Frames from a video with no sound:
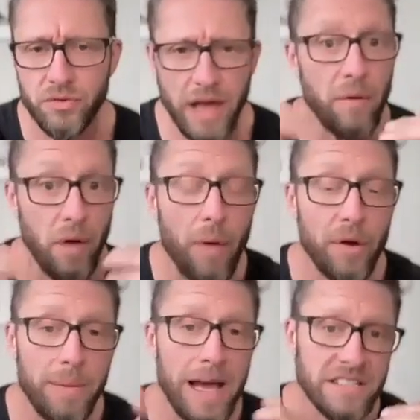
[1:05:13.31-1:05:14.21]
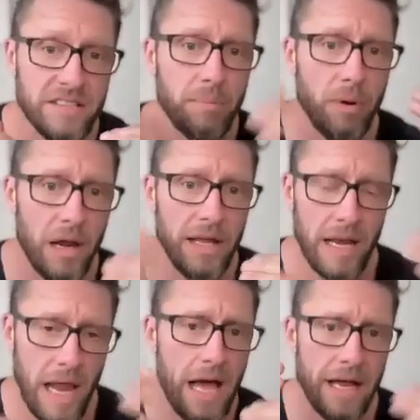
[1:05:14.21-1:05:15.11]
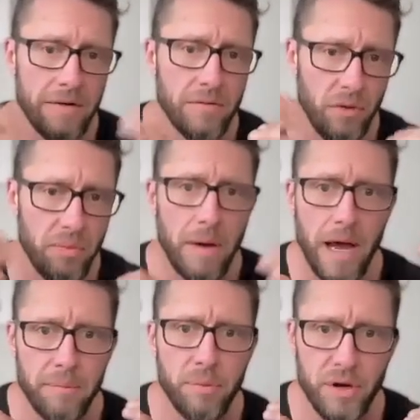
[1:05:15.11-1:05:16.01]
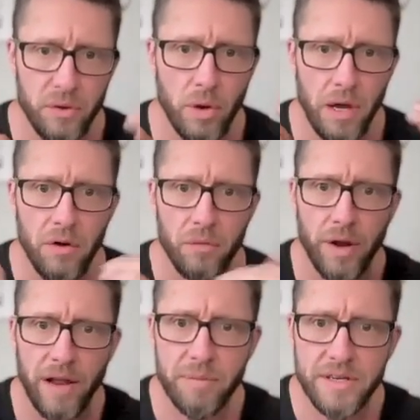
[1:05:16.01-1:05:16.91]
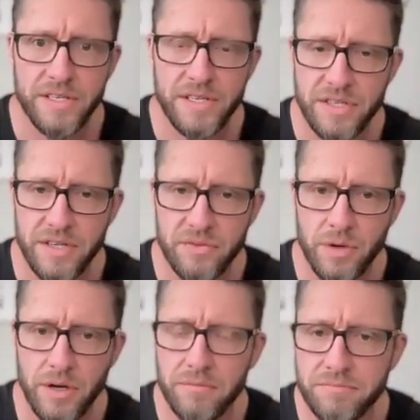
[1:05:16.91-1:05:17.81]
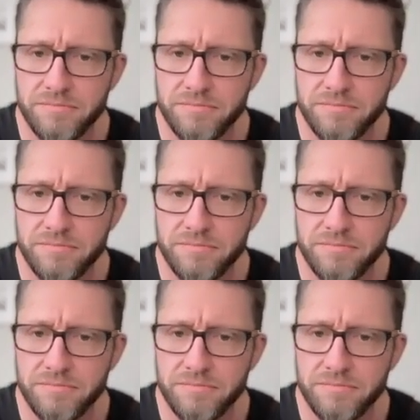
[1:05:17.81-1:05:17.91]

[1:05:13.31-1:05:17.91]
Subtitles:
I would imagine they probably align with mine pretty well and what I've been teaching as well.